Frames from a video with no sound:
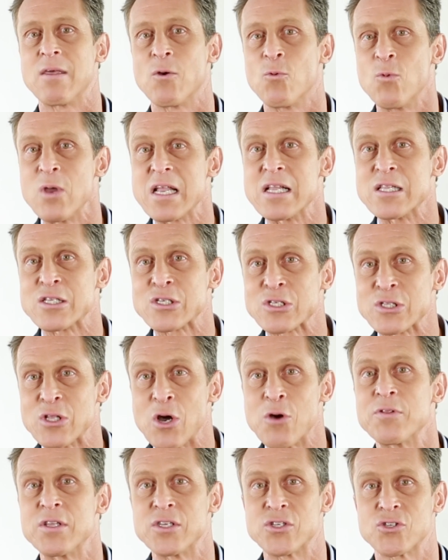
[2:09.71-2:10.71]
that we can
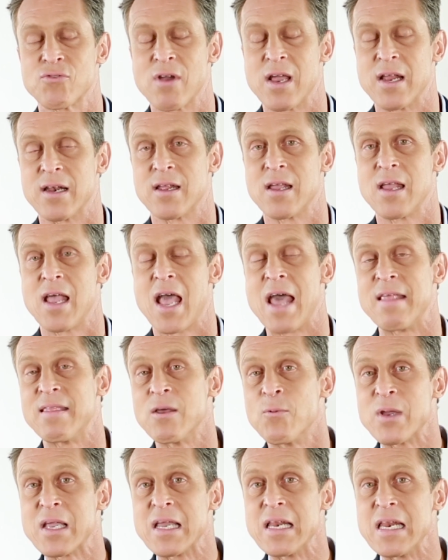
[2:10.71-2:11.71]
slow this trend,
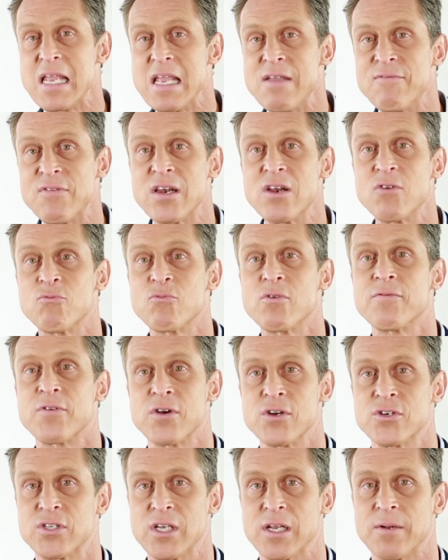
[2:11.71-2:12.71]
and that we can even
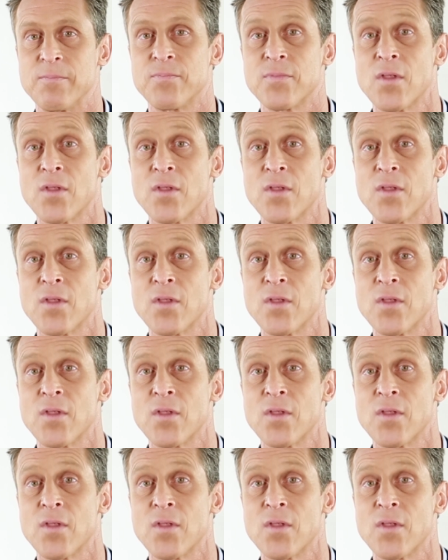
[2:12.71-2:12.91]
reverse it.